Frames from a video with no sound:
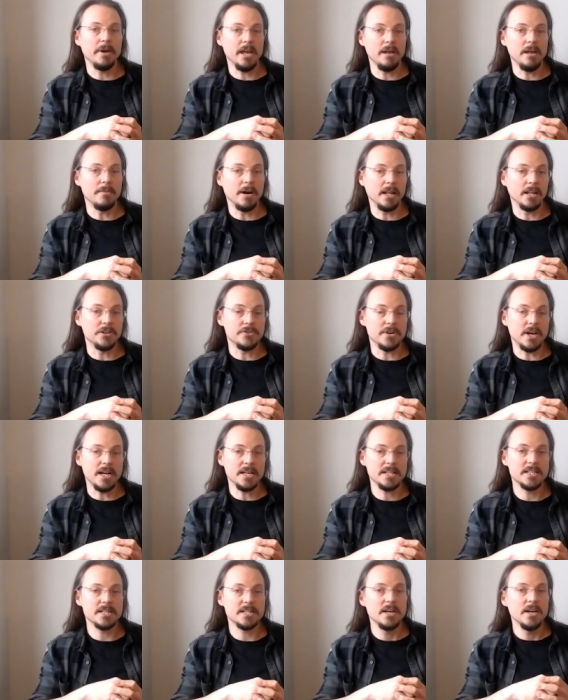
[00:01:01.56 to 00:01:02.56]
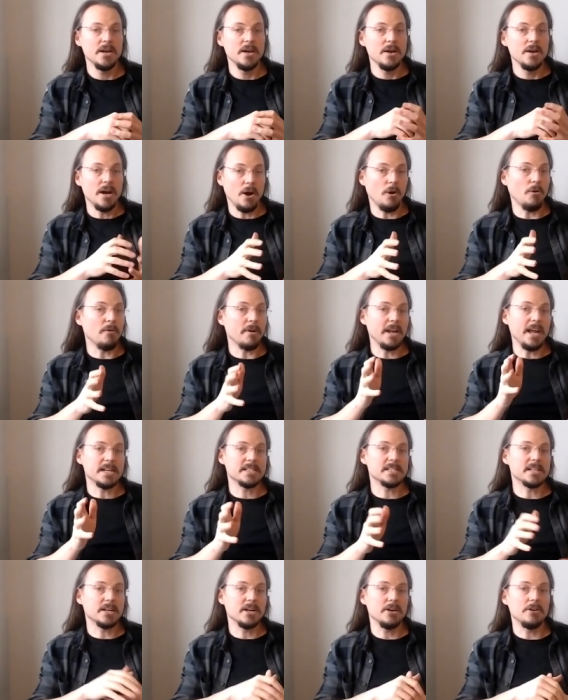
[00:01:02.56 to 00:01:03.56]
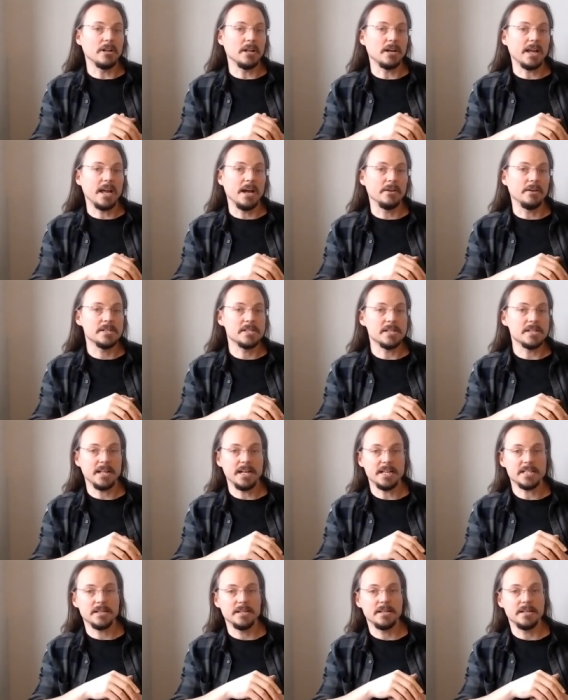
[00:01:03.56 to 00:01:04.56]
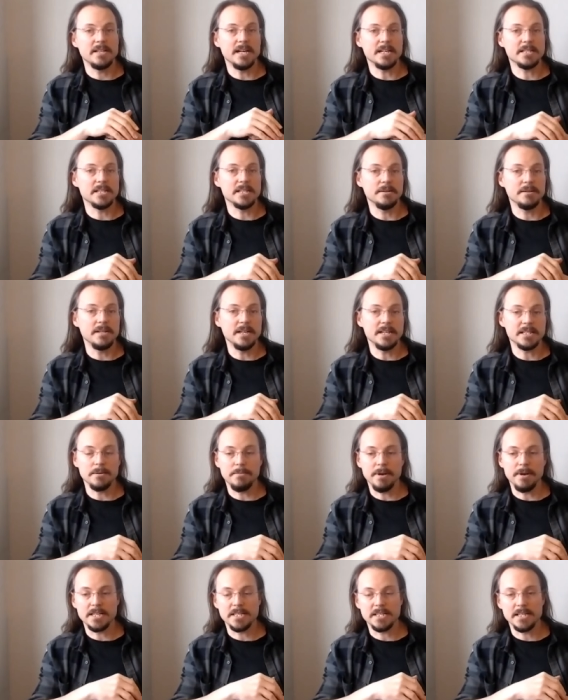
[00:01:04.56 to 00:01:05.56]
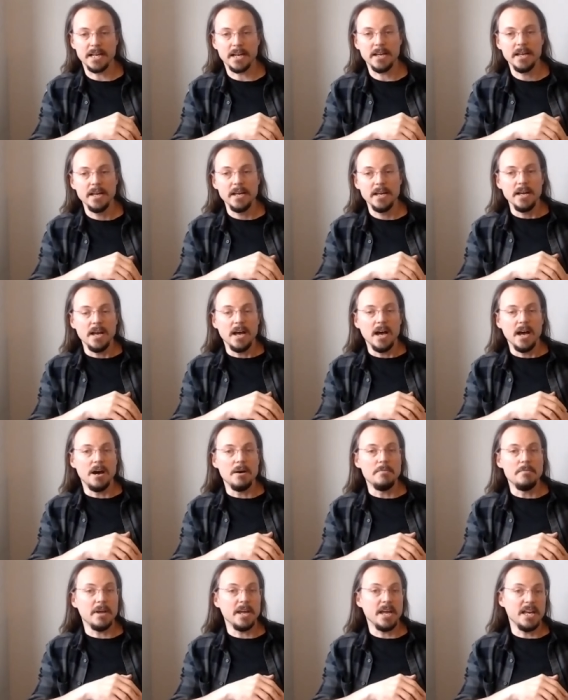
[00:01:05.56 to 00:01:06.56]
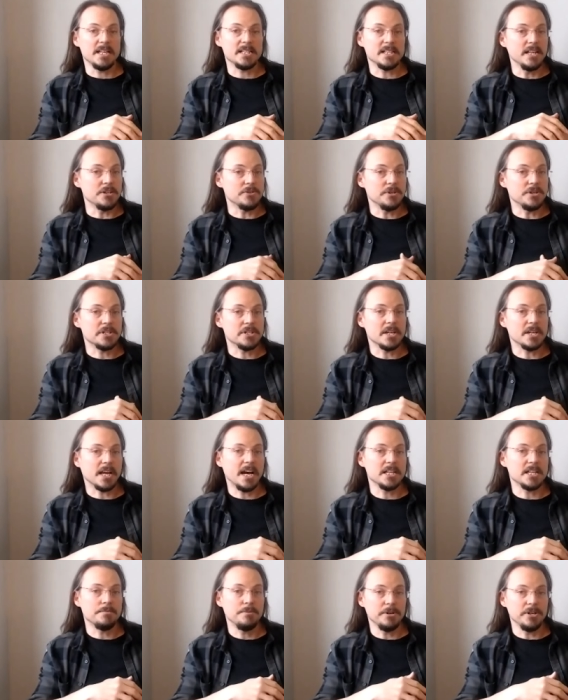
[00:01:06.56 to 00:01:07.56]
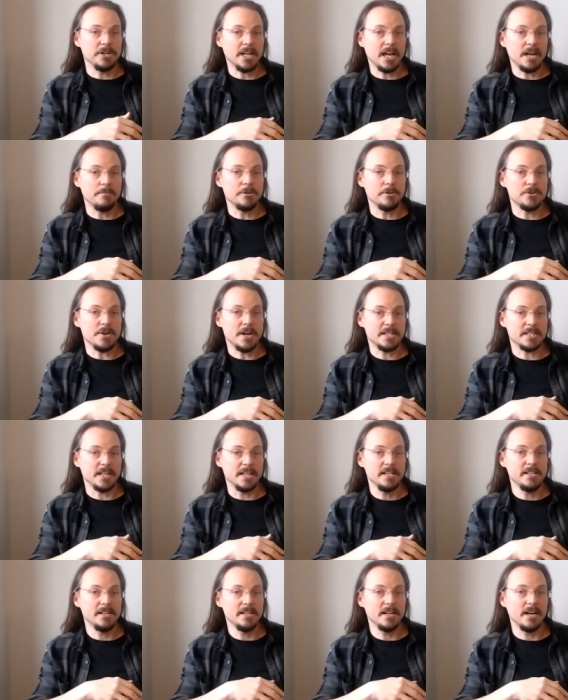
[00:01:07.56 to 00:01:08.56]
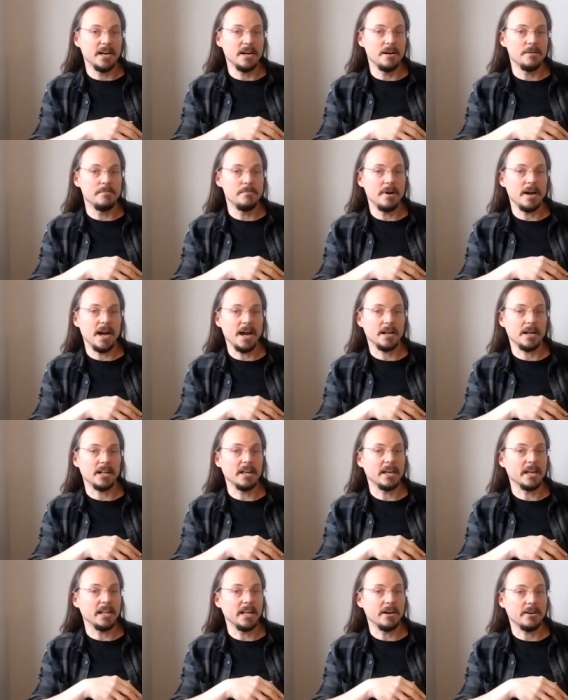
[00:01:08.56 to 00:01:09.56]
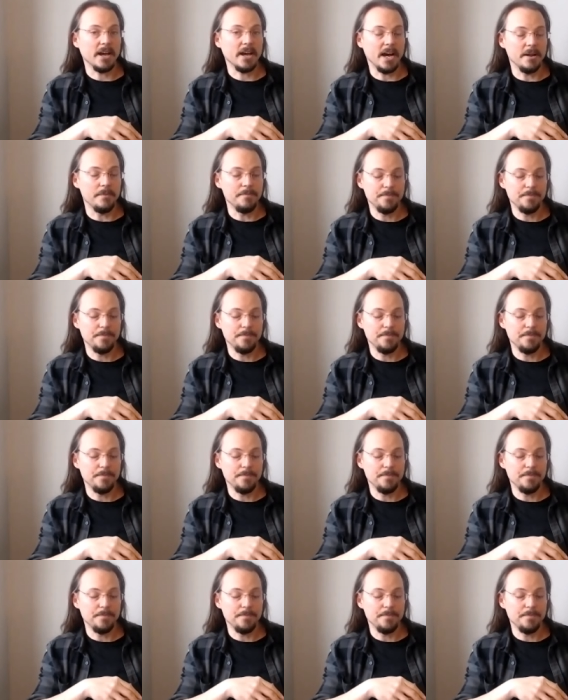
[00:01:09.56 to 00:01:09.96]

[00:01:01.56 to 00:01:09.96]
email address already has a Google account. So that's the best thing. It is literally just a case of putting your name and address in and clicking OK.